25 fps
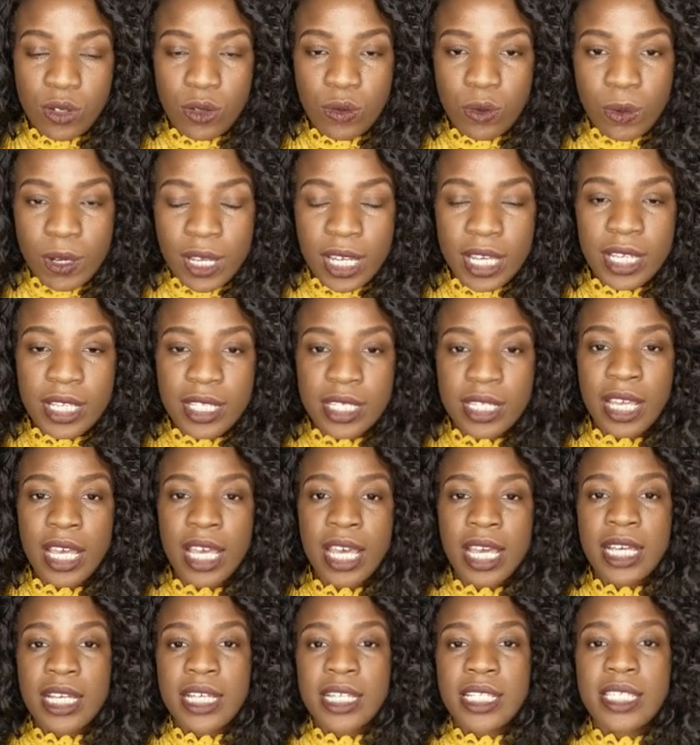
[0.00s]
2 weeks,
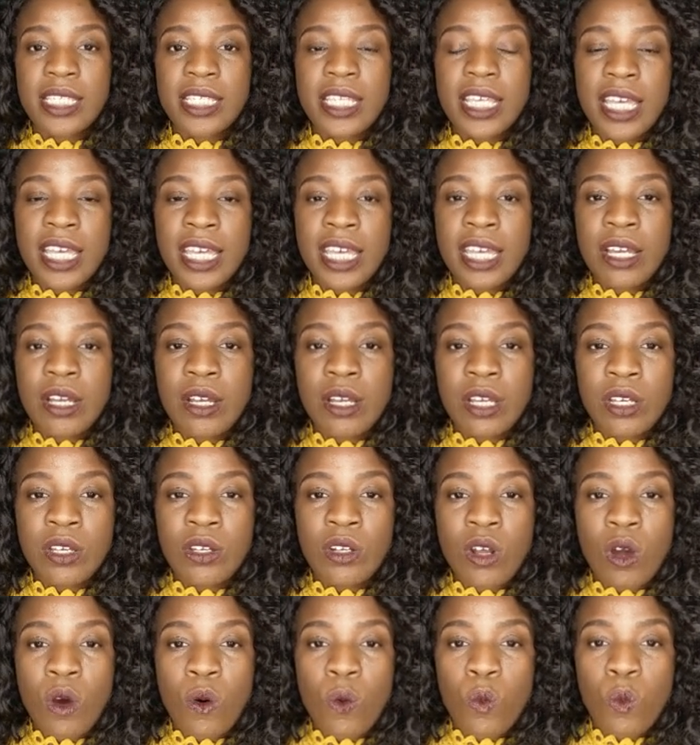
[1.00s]
seeing,
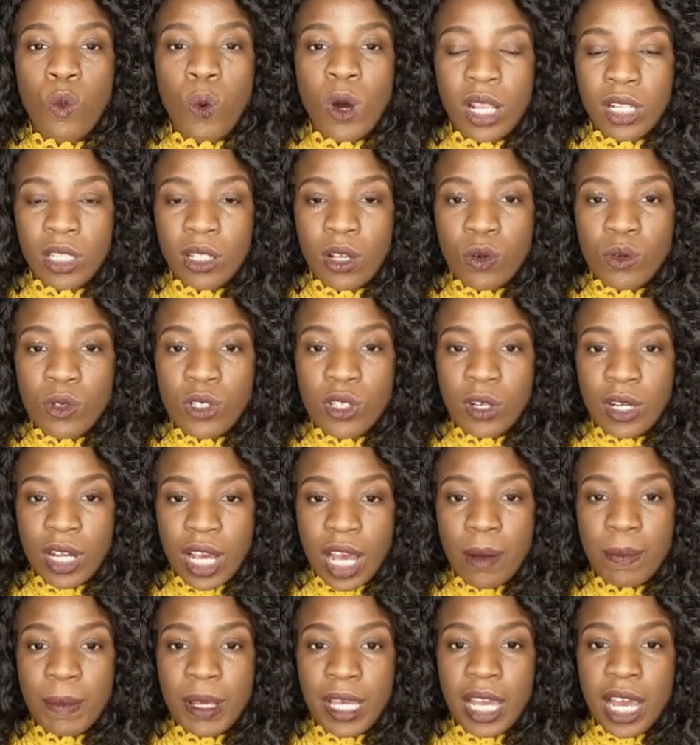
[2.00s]
what loans are
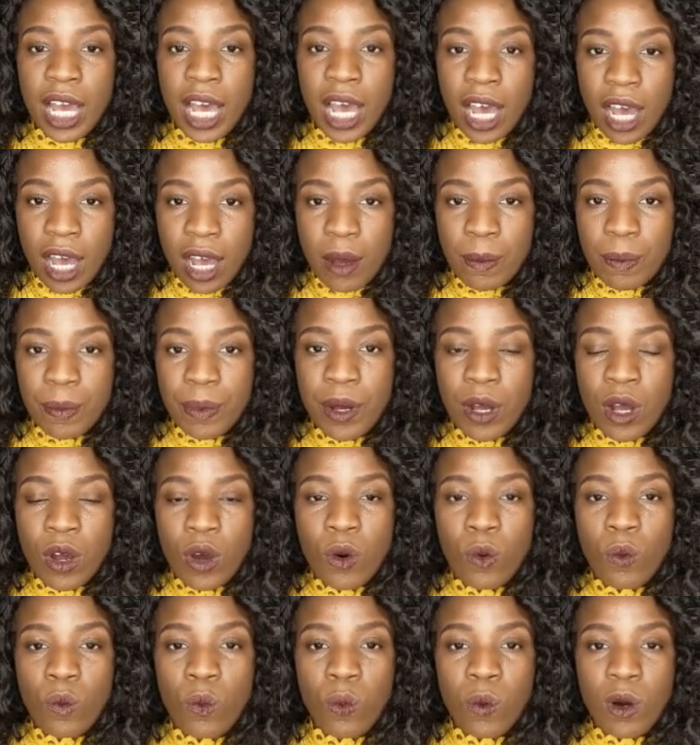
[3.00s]
coming up,
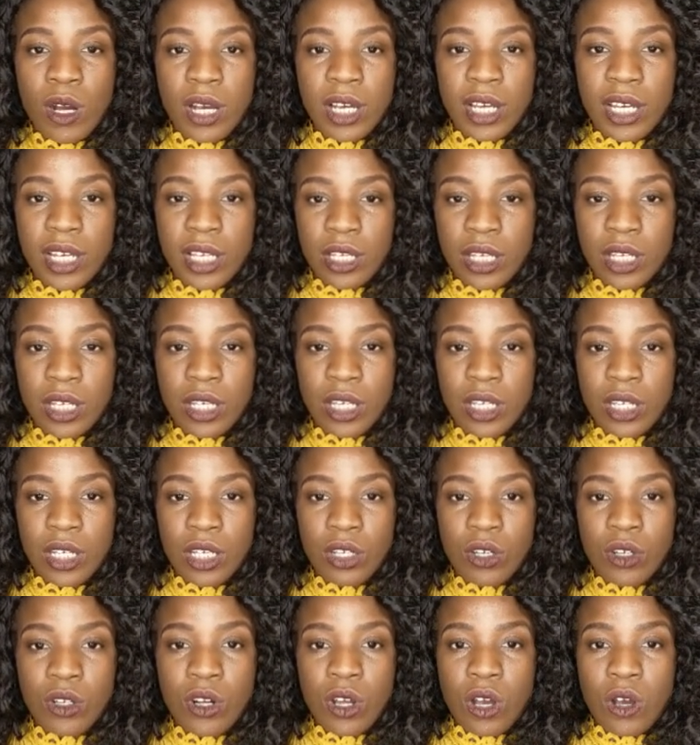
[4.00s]
what,
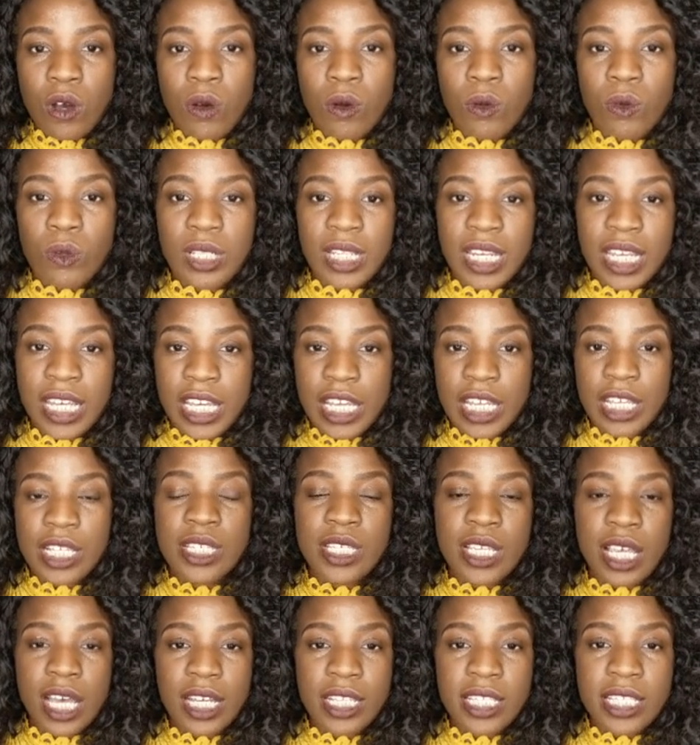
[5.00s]

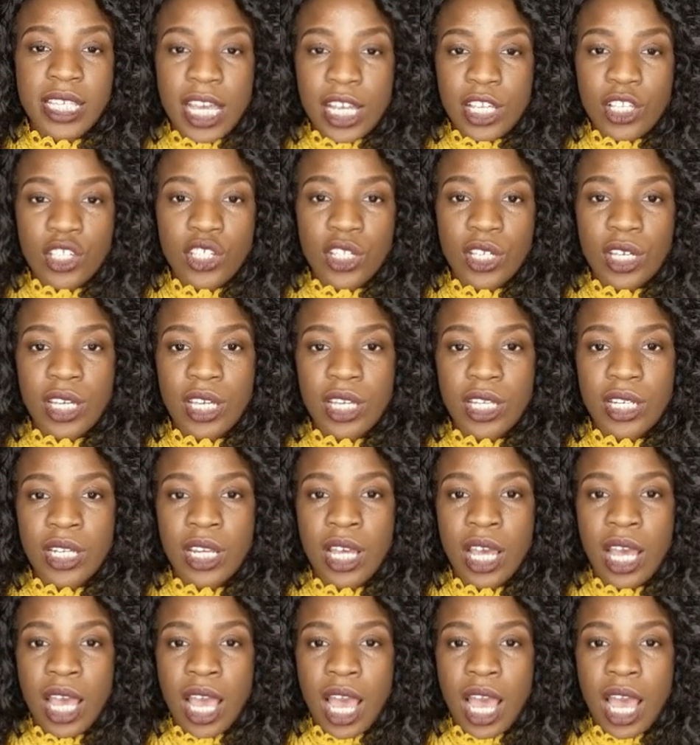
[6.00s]
needs attention,